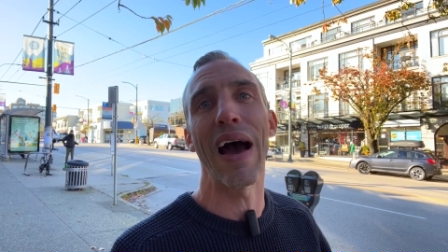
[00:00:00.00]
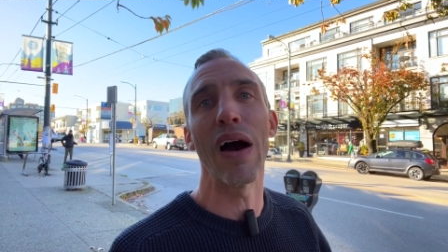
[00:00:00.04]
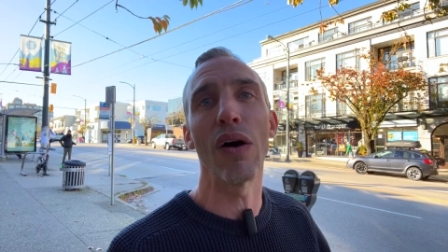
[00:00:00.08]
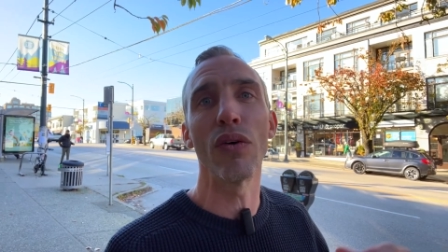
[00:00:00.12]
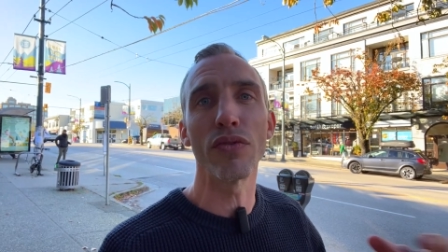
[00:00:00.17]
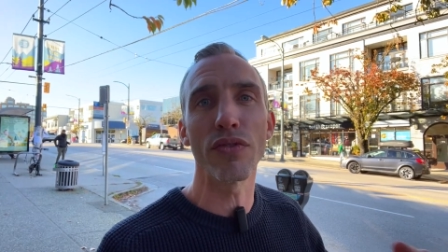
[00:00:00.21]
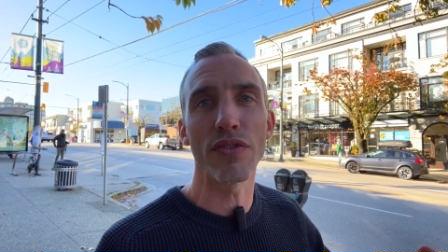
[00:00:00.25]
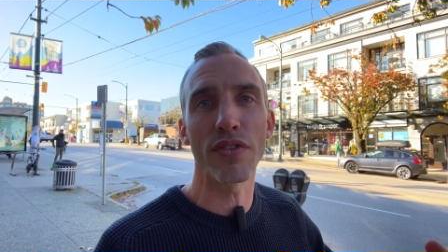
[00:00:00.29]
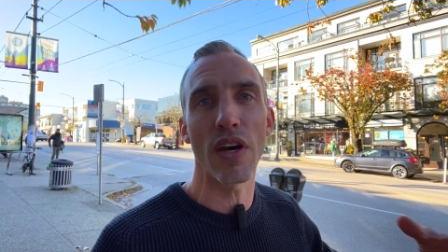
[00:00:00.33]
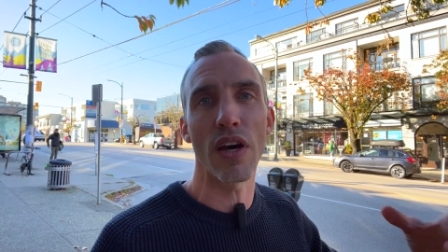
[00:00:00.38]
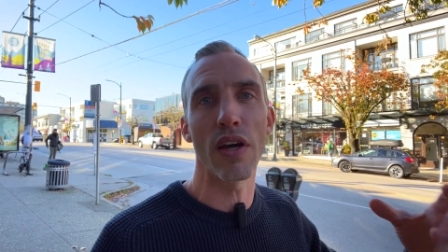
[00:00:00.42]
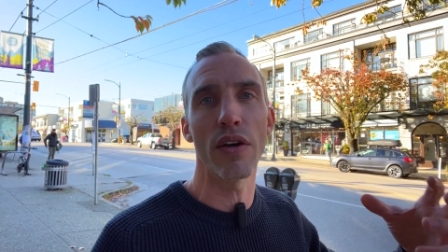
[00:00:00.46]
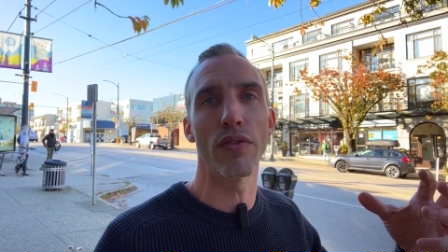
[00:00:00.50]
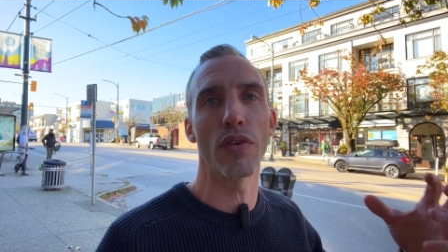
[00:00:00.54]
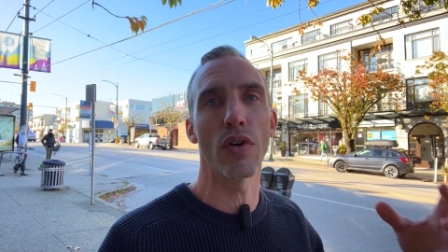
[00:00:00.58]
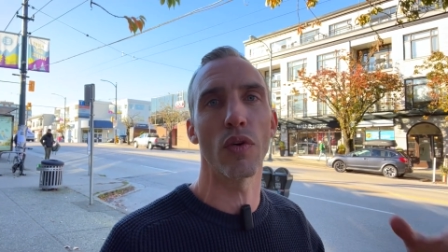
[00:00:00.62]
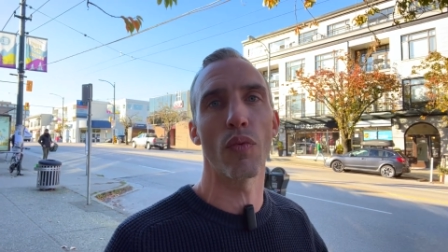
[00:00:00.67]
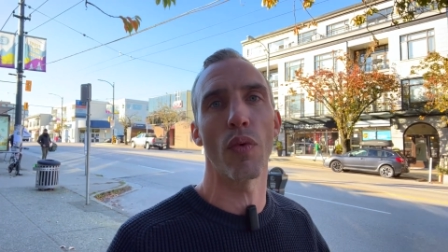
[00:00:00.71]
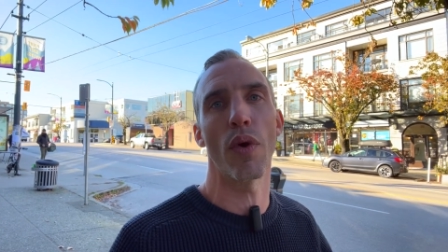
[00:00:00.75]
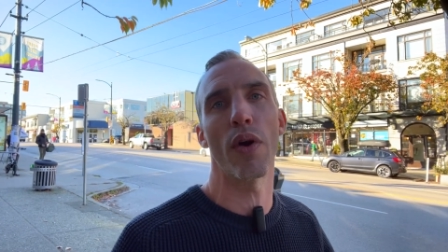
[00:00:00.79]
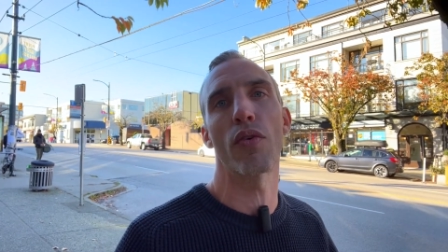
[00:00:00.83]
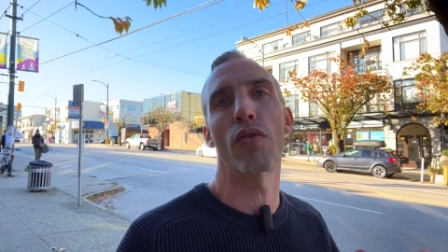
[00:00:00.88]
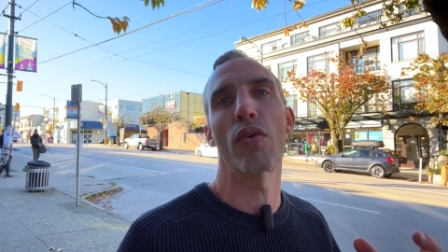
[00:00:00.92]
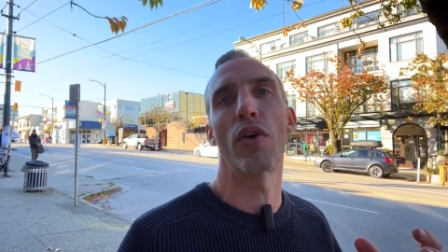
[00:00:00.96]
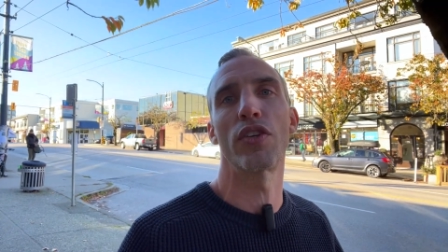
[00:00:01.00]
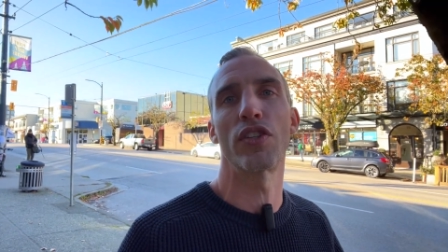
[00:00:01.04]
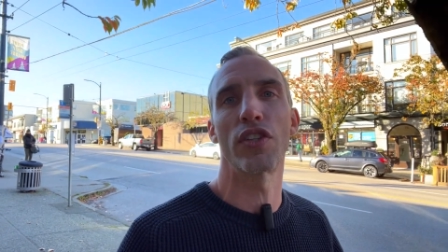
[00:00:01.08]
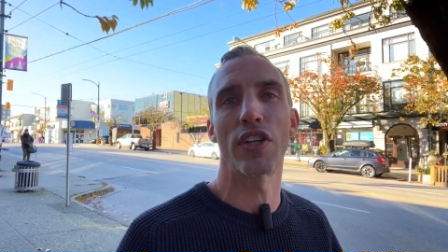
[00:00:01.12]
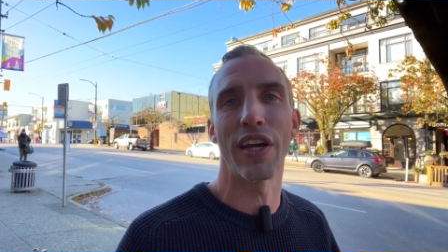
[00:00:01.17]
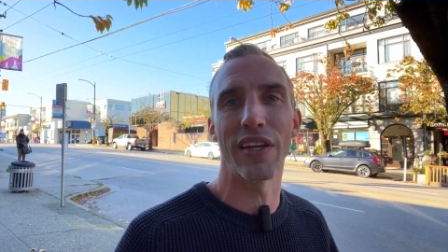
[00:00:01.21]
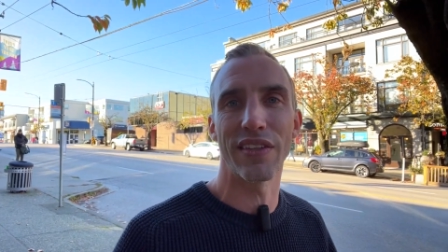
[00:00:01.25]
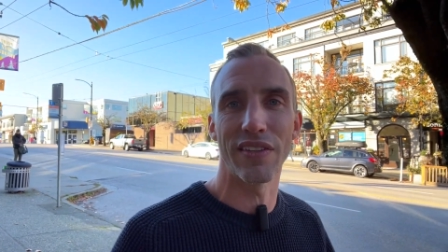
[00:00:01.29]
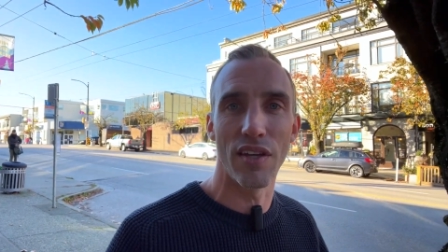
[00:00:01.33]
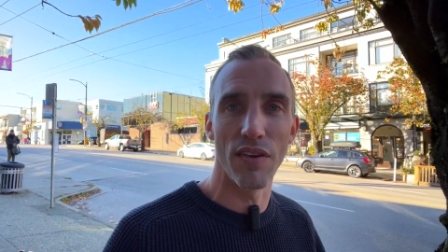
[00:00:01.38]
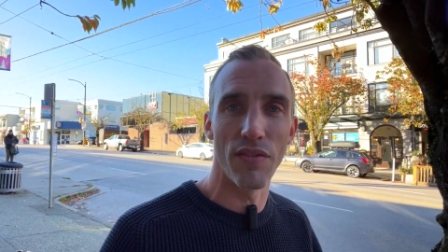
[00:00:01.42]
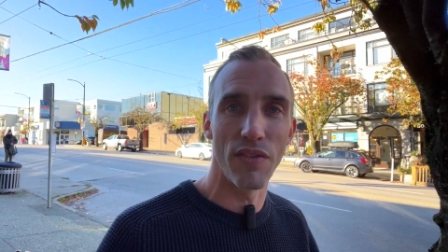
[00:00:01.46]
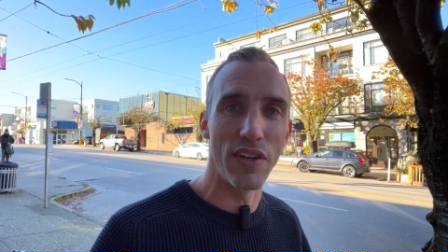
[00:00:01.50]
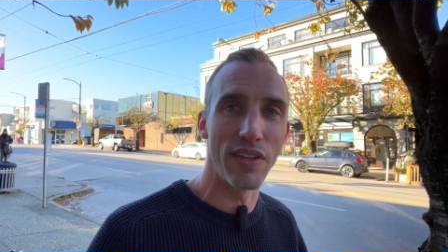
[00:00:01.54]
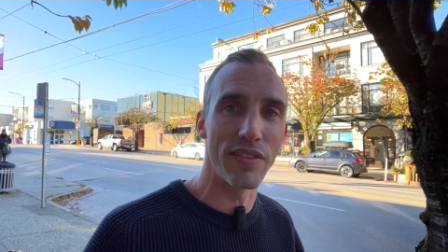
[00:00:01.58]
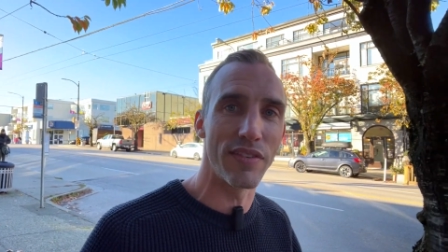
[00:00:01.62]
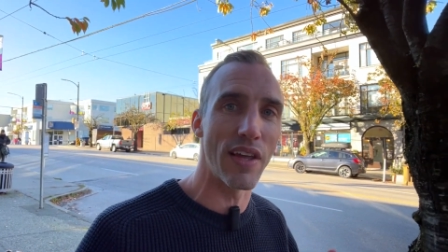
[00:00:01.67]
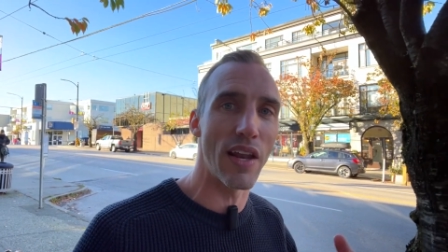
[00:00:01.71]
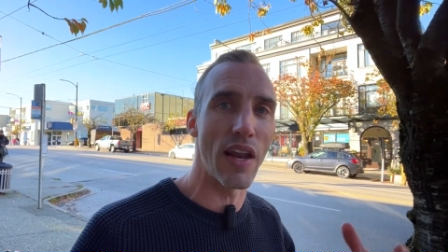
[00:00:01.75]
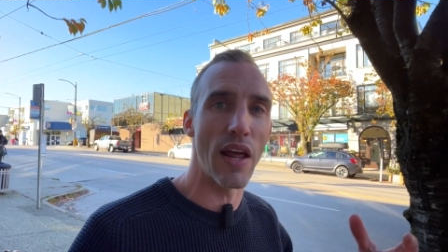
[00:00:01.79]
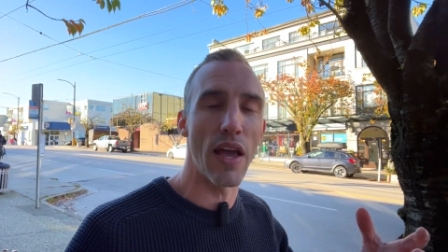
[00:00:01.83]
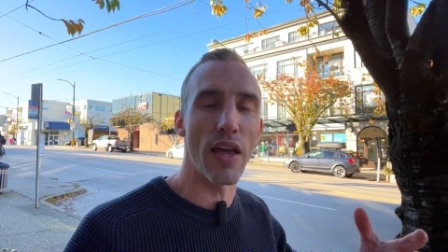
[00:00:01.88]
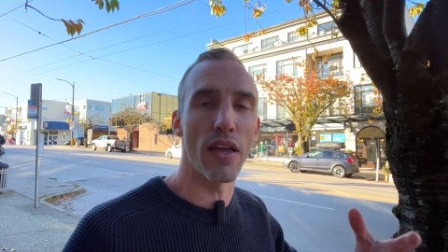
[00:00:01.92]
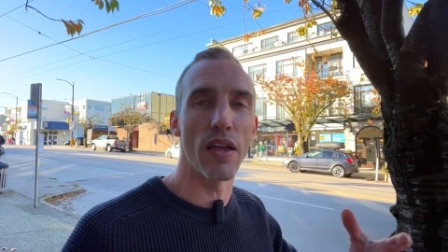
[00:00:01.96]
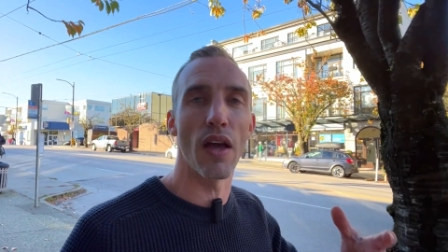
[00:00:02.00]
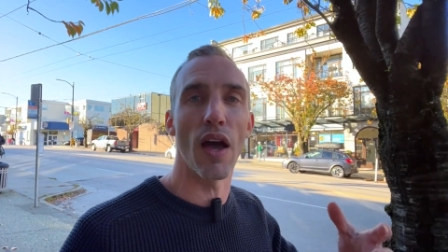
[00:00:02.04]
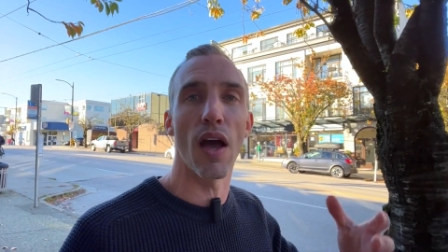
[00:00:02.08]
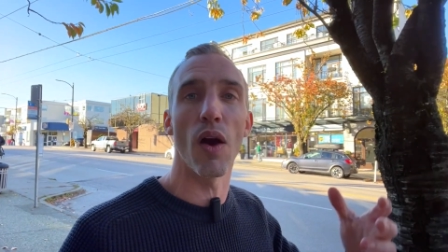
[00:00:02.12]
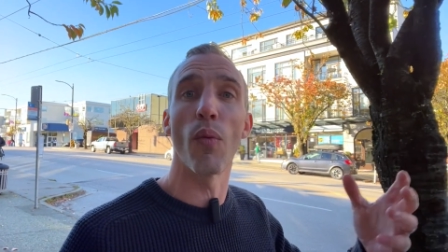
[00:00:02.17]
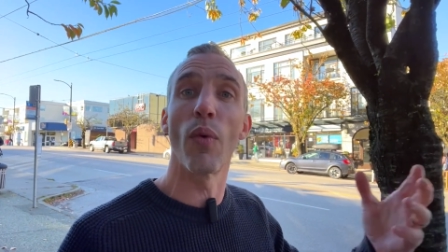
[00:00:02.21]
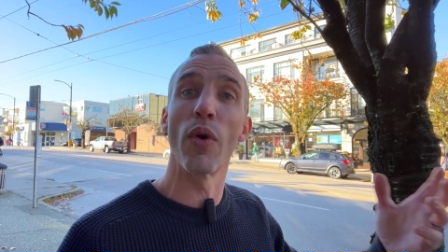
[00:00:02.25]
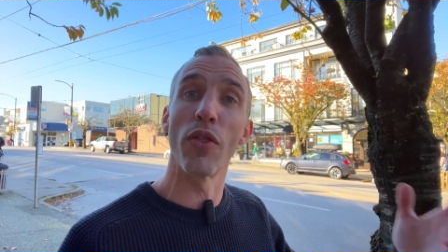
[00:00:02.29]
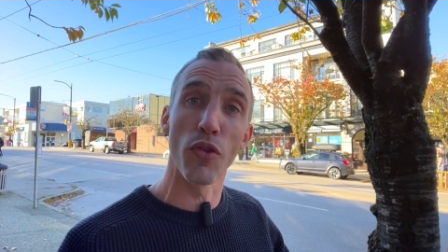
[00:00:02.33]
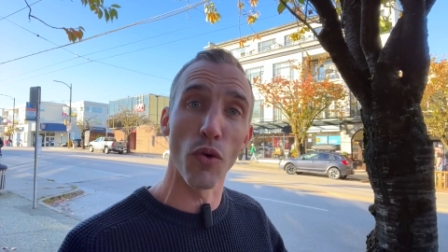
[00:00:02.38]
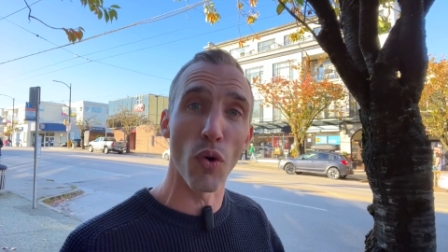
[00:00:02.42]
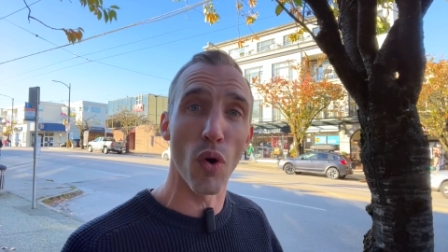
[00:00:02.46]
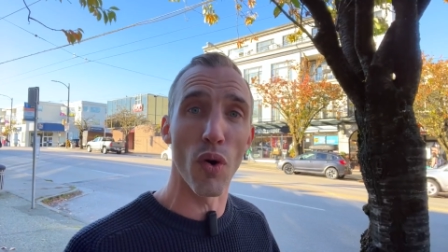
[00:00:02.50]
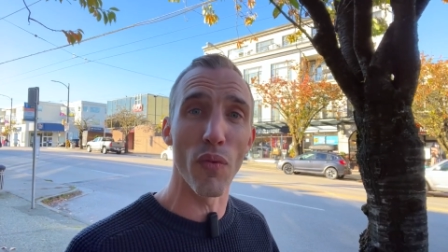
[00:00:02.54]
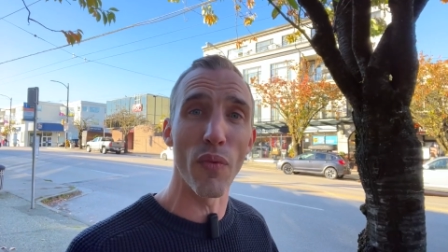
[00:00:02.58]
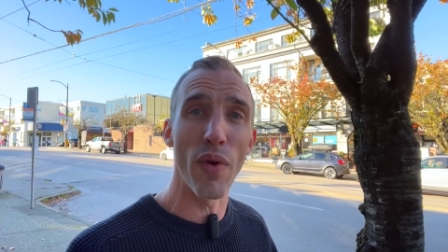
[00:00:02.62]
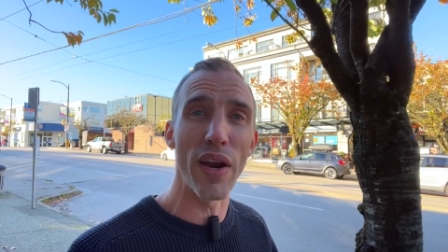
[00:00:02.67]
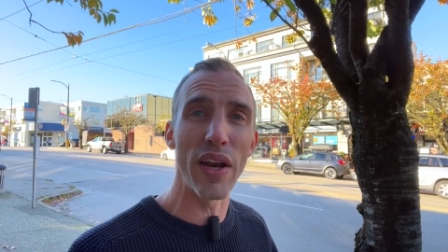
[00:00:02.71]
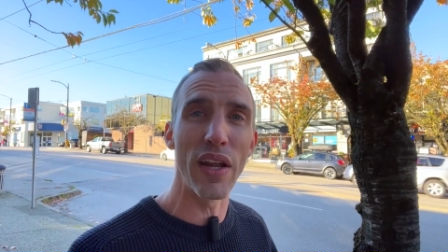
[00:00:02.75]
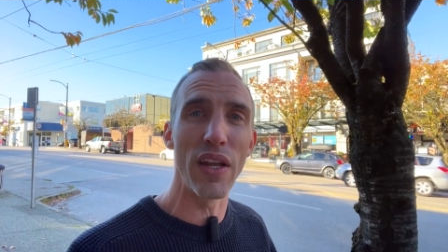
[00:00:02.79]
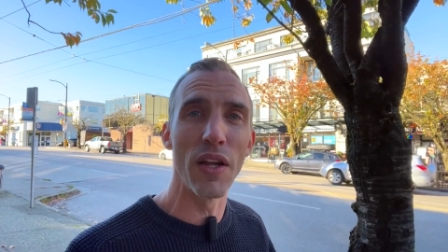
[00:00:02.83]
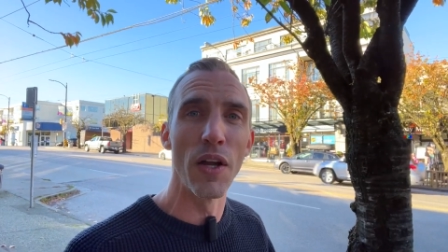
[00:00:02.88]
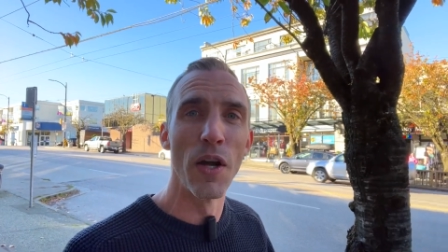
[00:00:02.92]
outside of your recreation activities that I went through already,